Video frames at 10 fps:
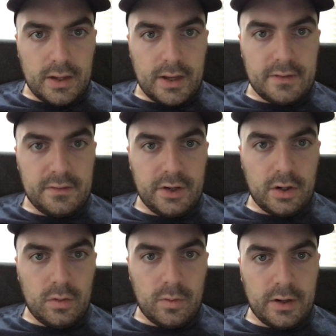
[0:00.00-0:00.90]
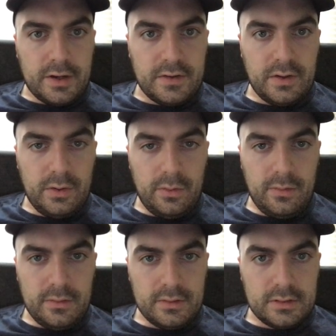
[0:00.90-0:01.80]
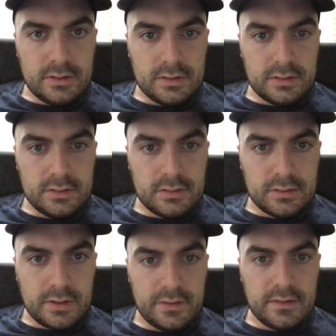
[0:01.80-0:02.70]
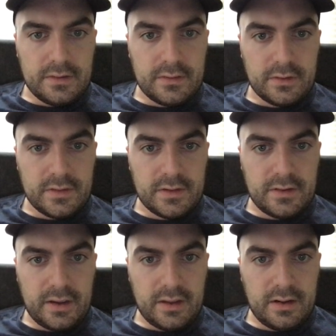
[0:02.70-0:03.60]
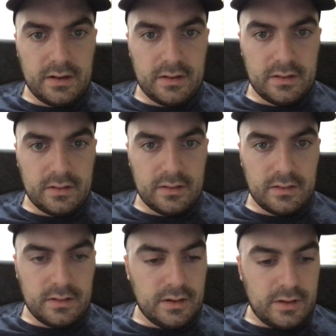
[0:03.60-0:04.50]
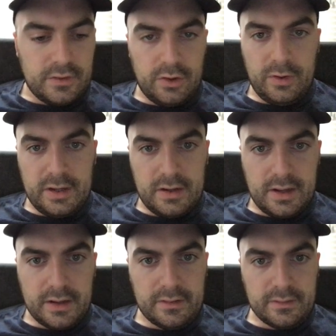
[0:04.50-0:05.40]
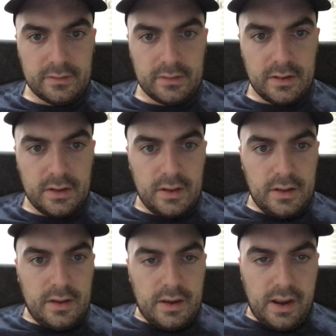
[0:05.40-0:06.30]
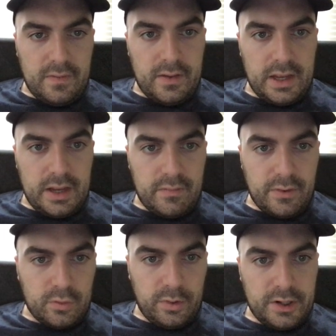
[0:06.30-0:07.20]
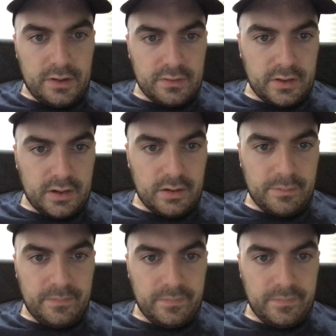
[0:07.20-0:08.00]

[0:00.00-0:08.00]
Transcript: 0, 1, 2. So it's the second 2 index. And then for Twitter sum,